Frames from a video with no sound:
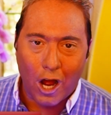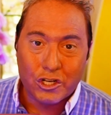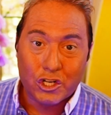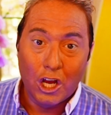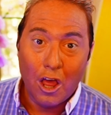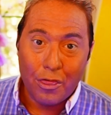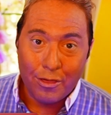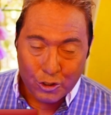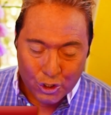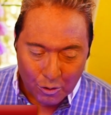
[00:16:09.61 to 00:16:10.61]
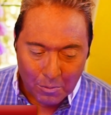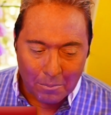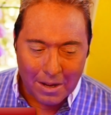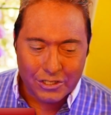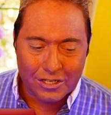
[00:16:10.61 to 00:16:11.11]
watch
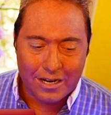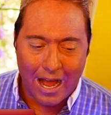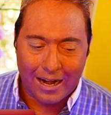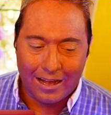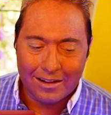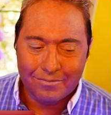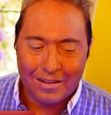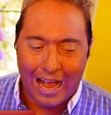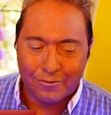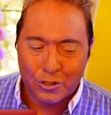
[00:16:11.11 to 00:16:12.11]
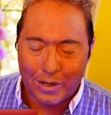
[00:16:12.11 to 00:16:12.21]
two more months of data